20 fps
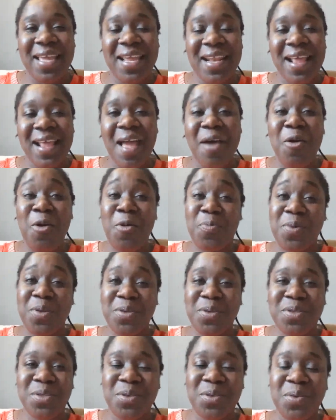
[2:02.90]
it. Hope
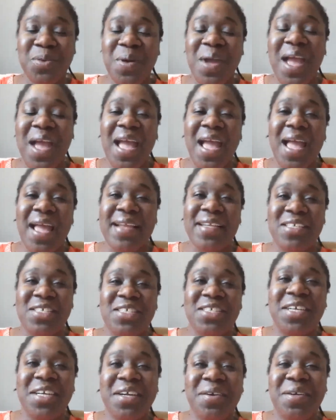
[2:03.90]
you do. And
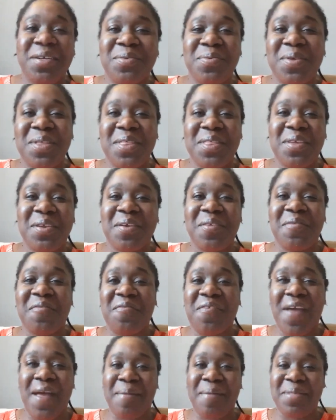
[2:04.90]
share it with your
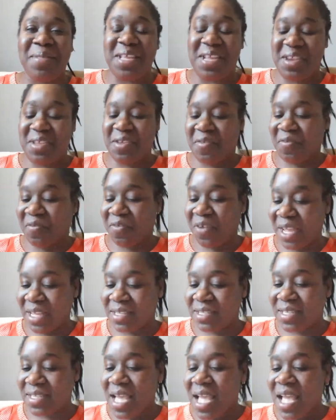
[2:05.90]
family and your
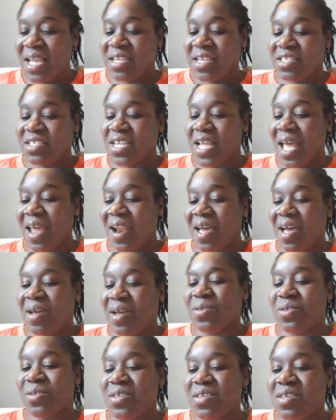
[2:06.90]
friends. Shout
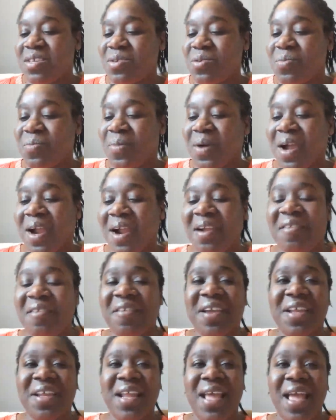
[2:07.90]
out to you,
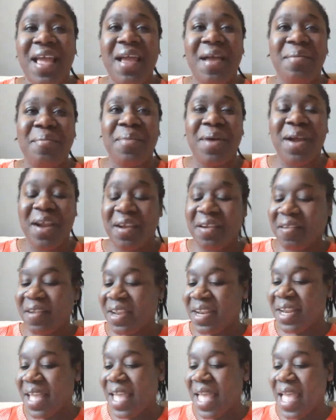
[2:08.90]
Margaret.
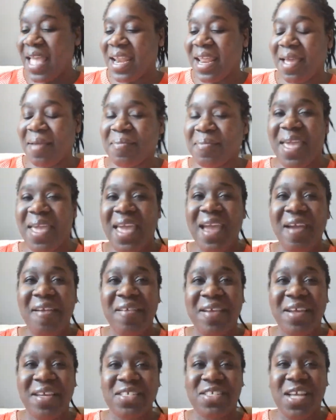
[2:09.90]
Margaret and
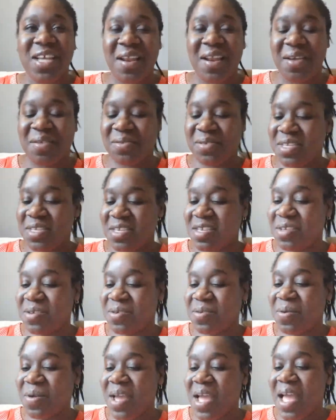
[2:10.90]
Carrie, shout out to
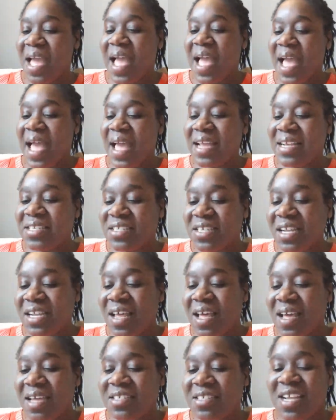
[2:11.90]
you.
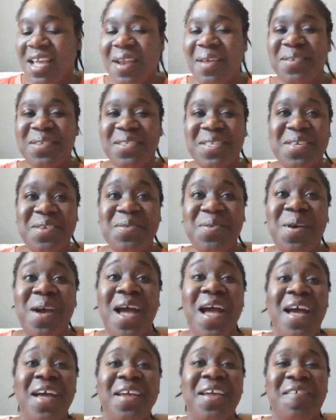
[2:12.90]
Angela, shout out to you.
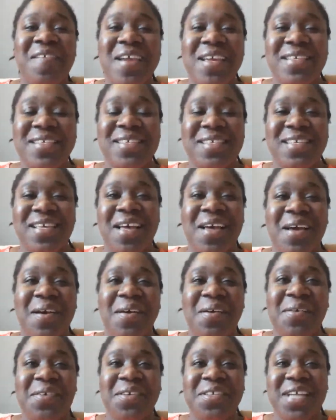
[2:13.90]
Chris,
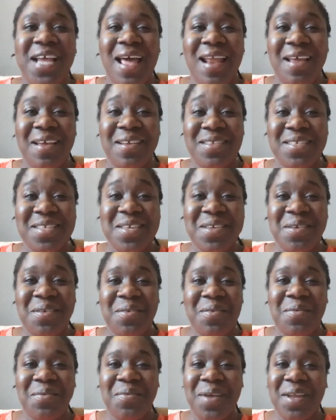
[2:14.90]
shout out to
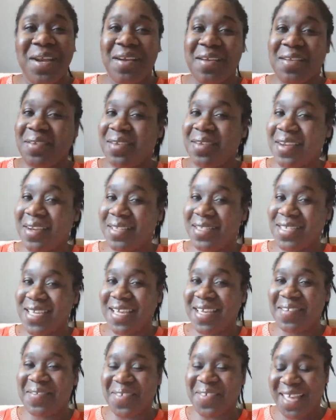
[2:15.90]
you. When are you going to
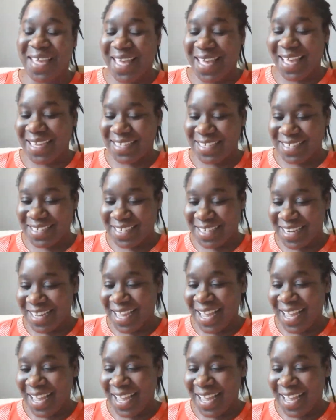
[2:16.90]
take a vacation?